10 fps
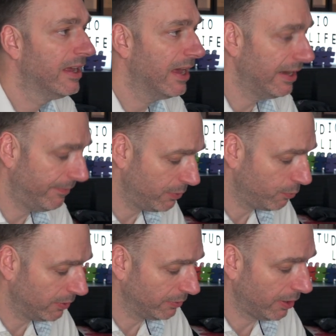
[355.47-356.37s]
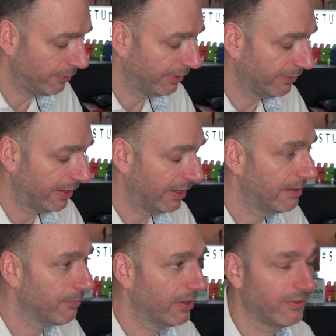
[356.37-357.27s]
And if you will notice that
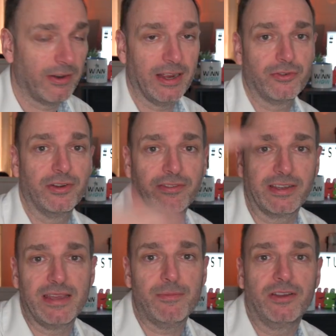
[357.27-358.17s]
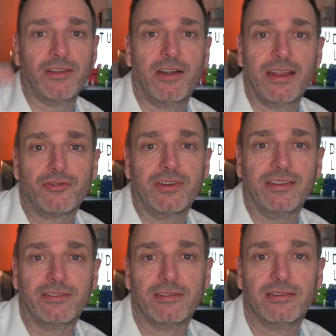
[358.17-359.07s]
in my directories, I keep my
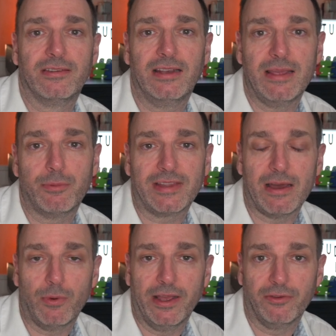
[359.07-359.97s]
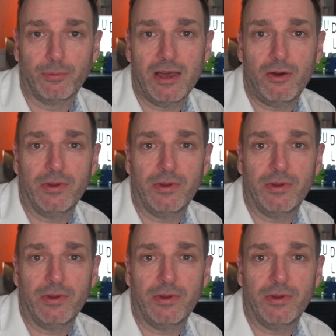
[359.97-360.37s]
directories labeled that way as well.